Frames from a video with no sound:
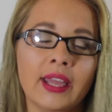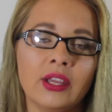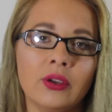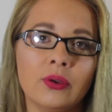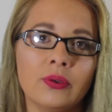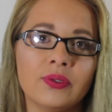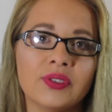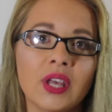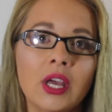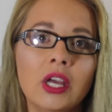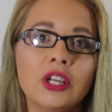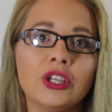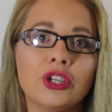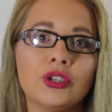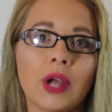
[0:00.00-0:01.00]
I use
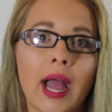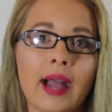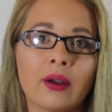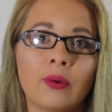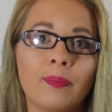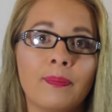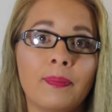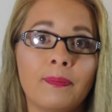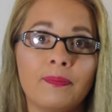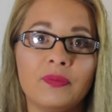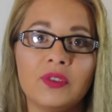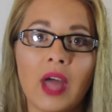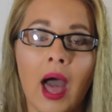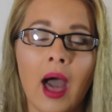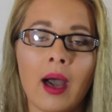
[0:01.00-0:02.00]
to track
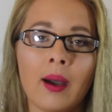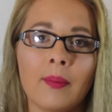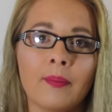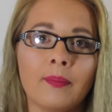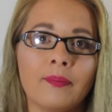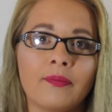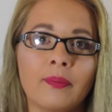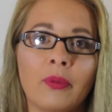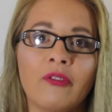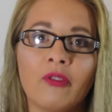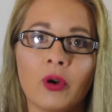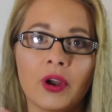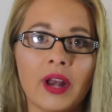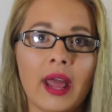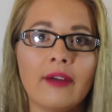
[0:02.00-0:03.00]

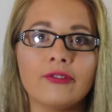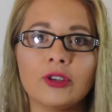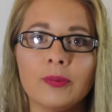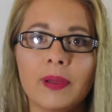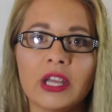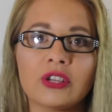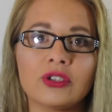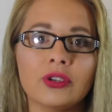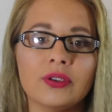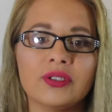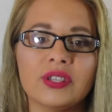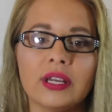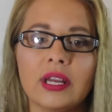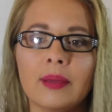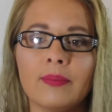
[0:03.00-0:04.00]
before and after
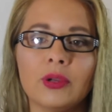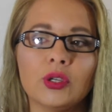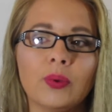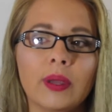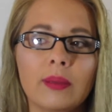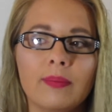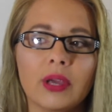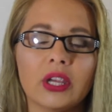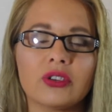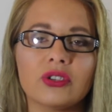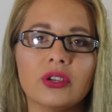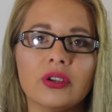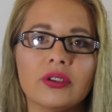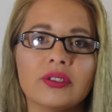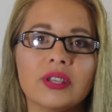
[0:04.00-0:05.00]
pictures and in between
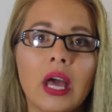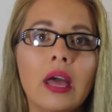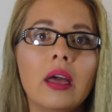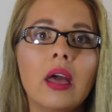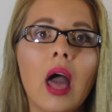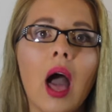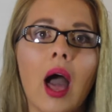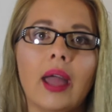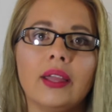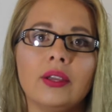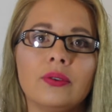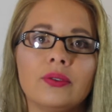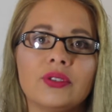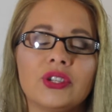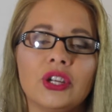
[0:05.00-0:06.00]
pictures. I
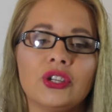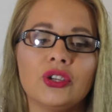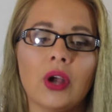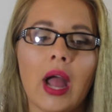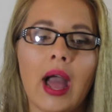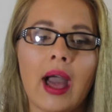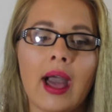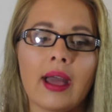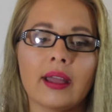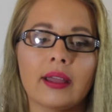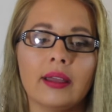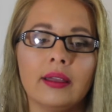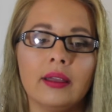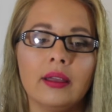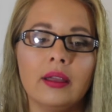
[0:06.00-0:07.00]
use to track
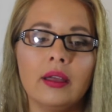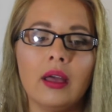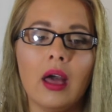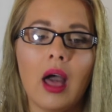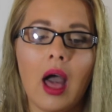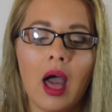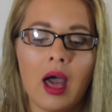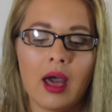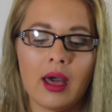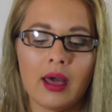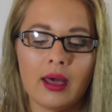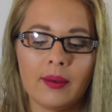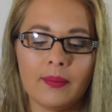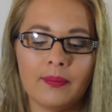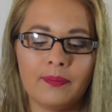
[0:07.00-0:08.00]

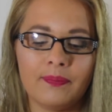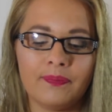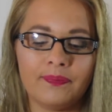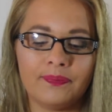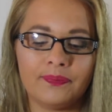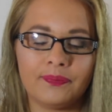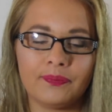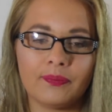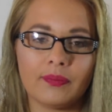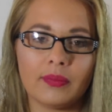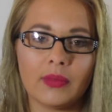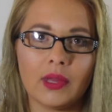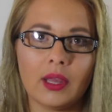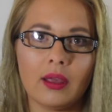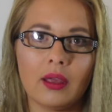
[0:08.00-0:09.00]

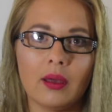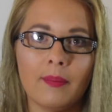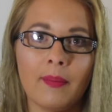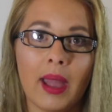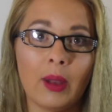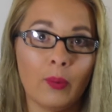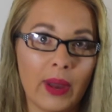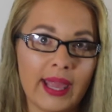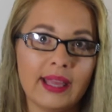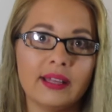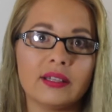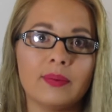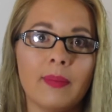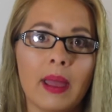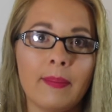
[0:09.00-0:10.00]
my
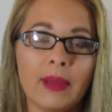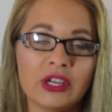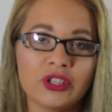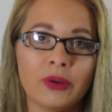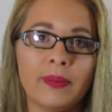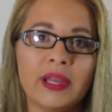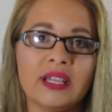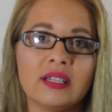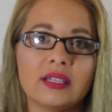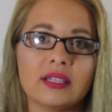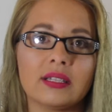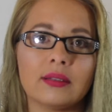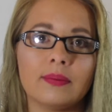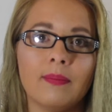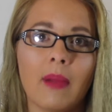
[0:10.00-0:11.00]
weight, my
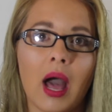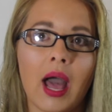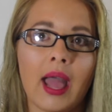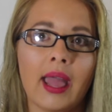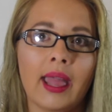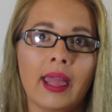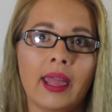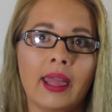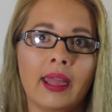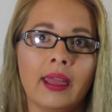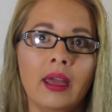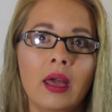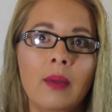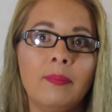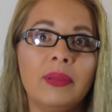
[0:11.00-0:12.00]
measurements, my
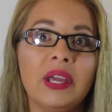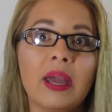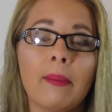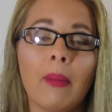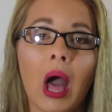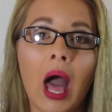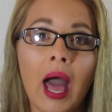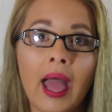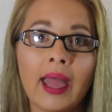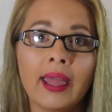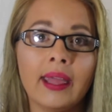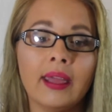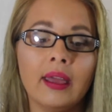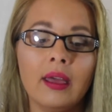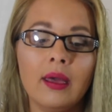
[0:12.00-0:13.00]

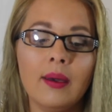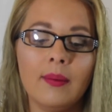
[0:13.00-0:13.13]
BMI,